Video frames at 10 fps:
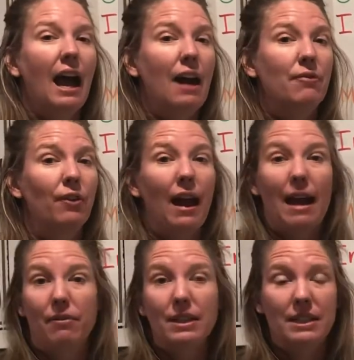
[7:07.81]
For
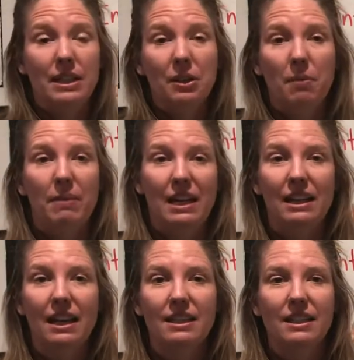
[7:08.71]
every single mini
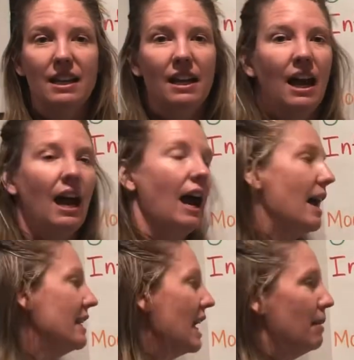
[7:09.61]
lesson, I
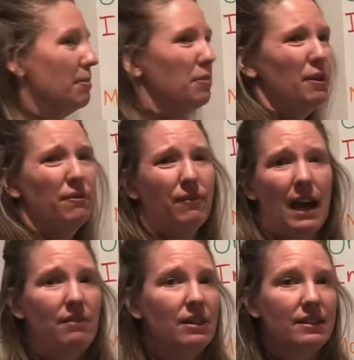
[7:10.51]
came up with
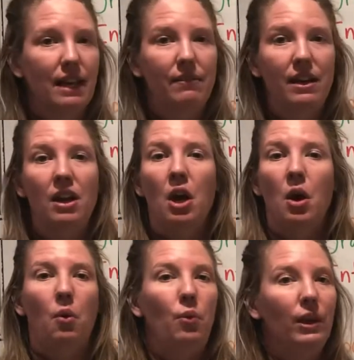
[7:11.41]
5 to 7
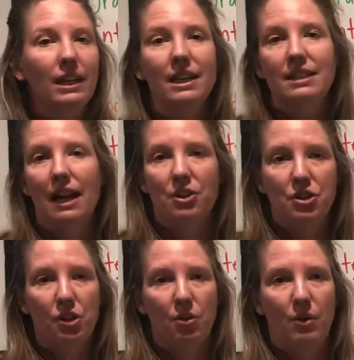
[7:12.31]
really
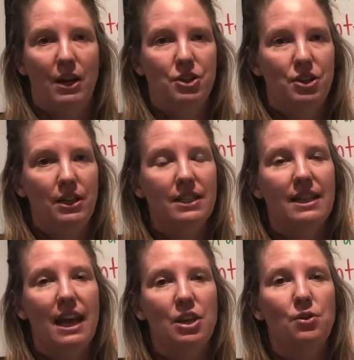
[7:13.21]
intentional questions
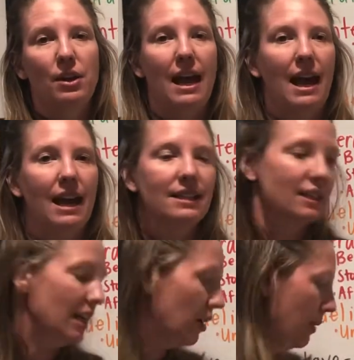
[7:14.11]
that you could ask
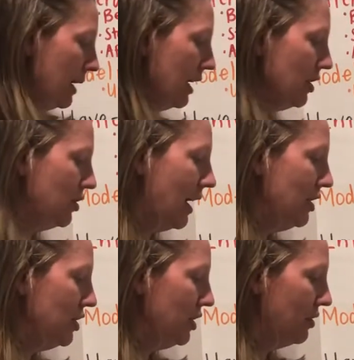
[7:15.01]
in a reading
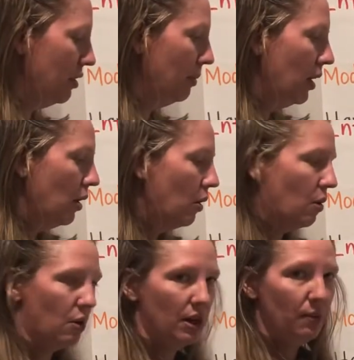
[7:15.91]
strategy group
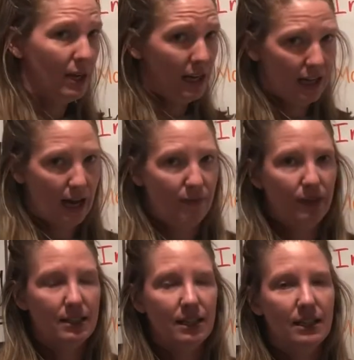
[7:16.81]
or in reading
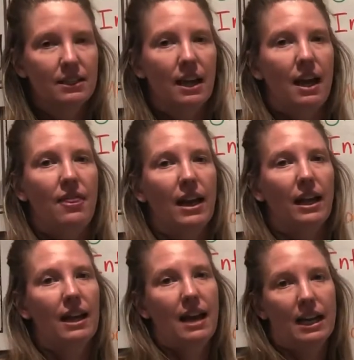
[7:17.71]
conferences that
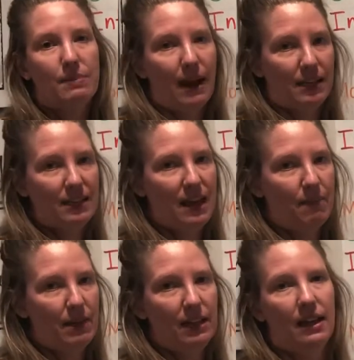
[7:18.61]
connect back to that
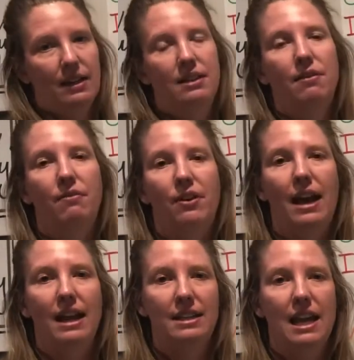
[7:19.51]
mini lesson for
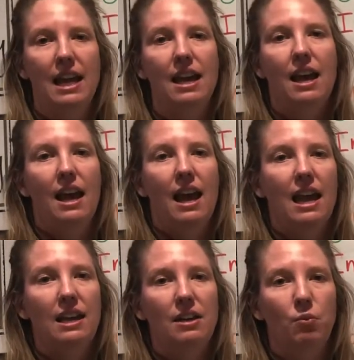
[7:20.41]
that day,
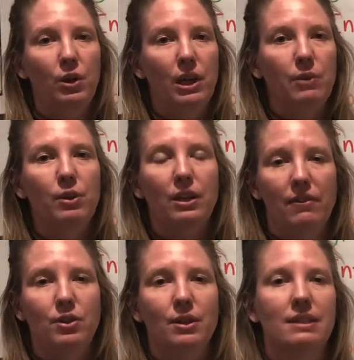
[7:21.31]
and really will give
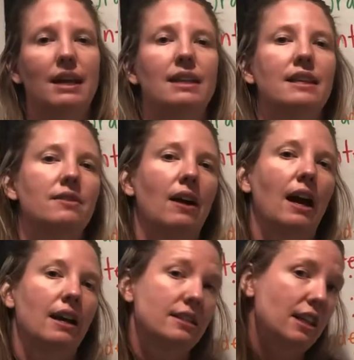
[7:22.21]
you a sense as
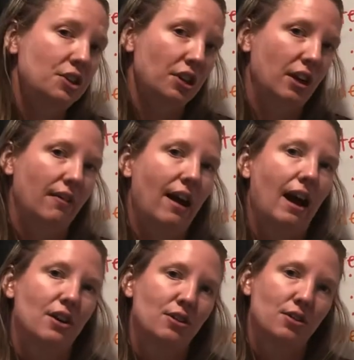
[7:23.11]
a teacher of how
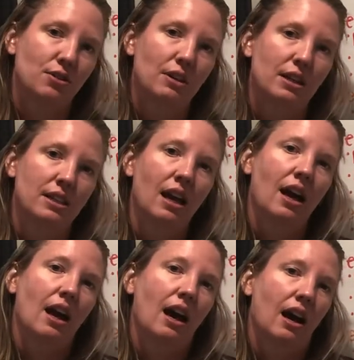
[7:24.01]
your students
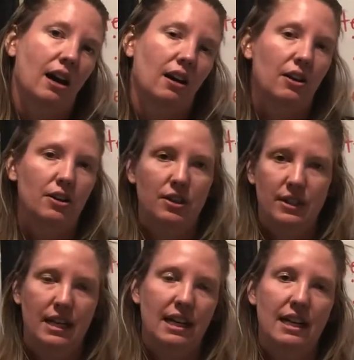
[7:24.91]
are
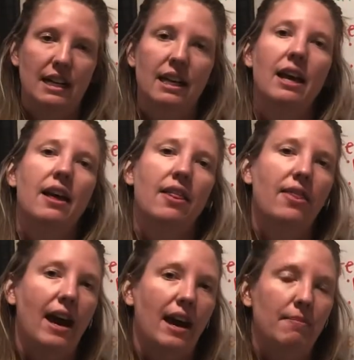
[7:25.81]
understanding
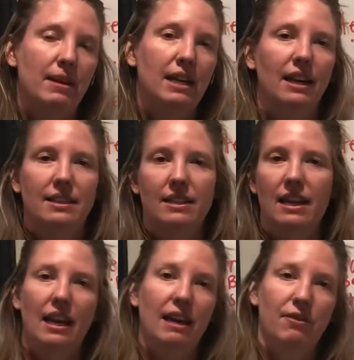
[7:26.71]
that mini lesson
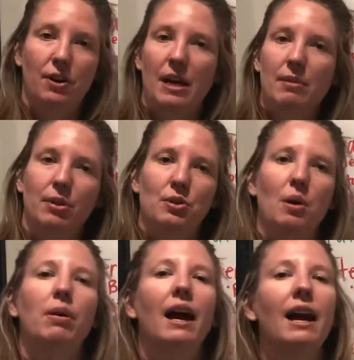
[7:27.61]
and if they're able to
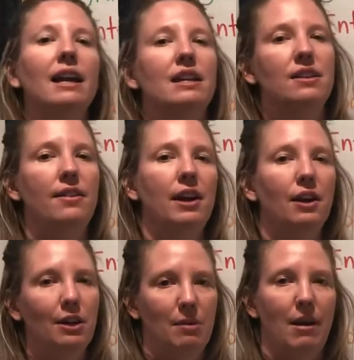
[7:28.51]
apply it to their
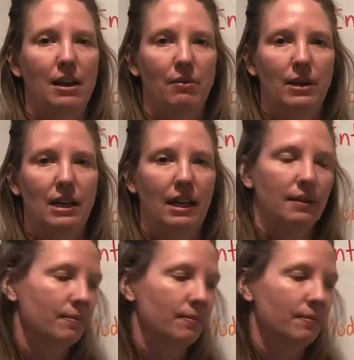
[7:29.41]
independent reading.